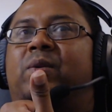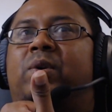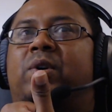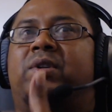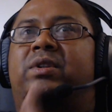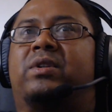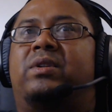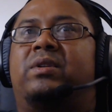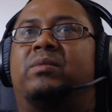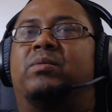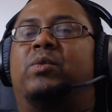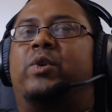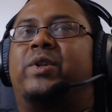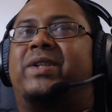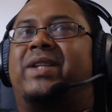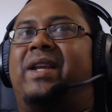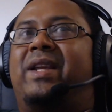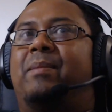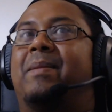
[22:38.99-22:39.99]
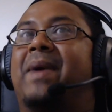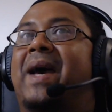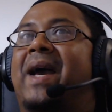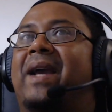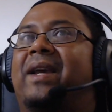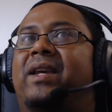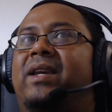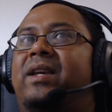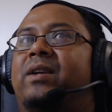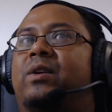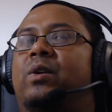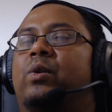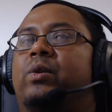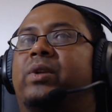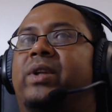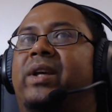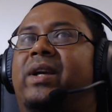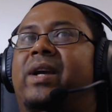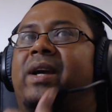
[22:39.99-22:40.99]
was mostly baggy
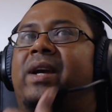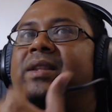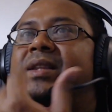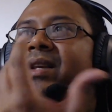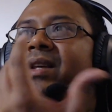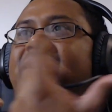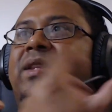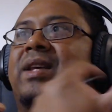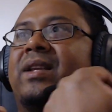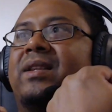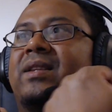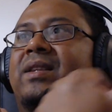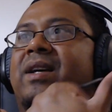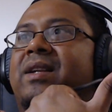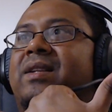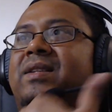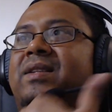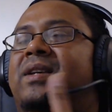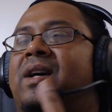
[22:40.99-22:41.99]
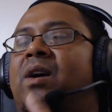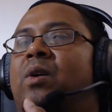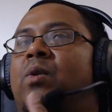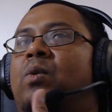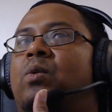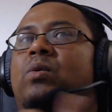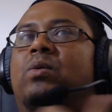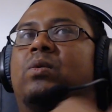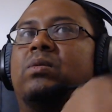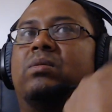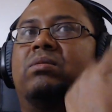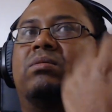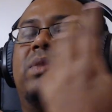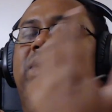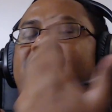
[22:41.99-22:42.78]
clothing. I think that's how.